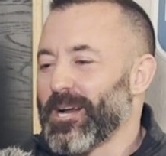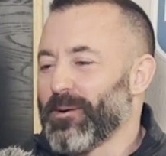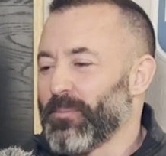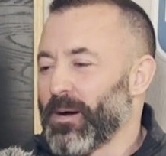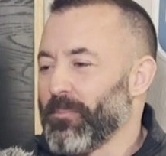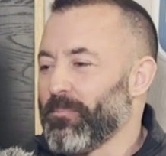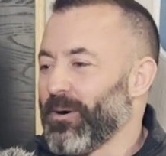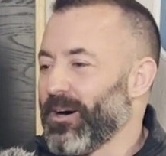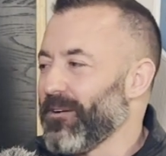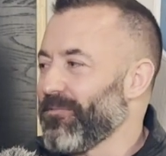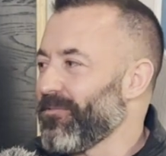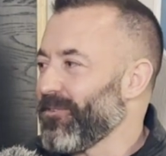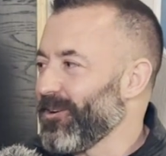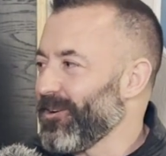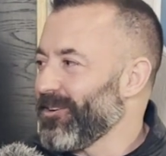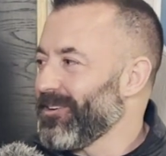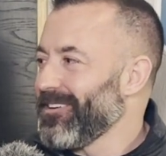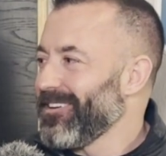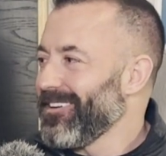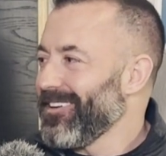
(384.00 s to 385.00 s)
of my
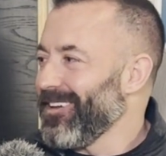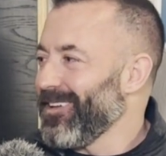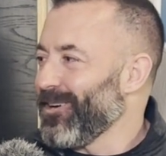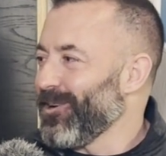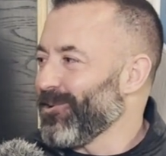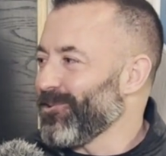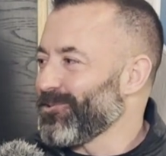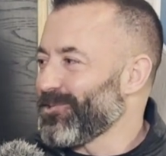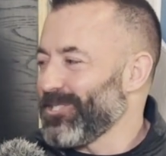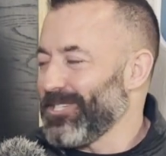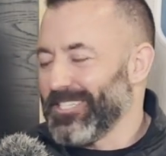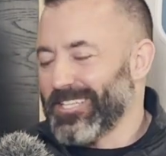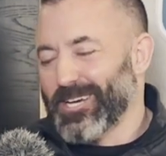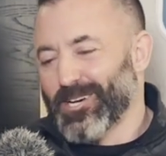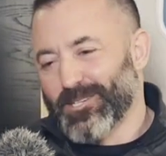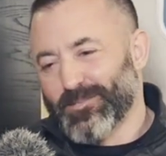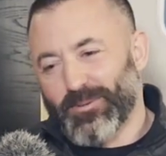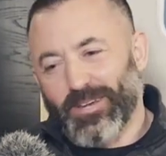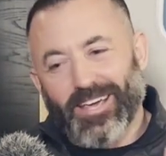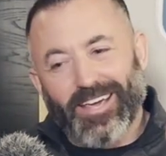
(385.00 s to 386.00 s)
buffer. She
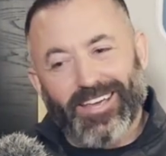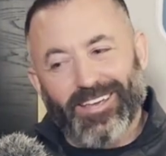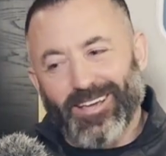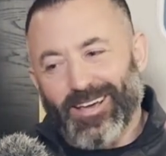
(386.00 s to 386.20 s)
tells me, hey, you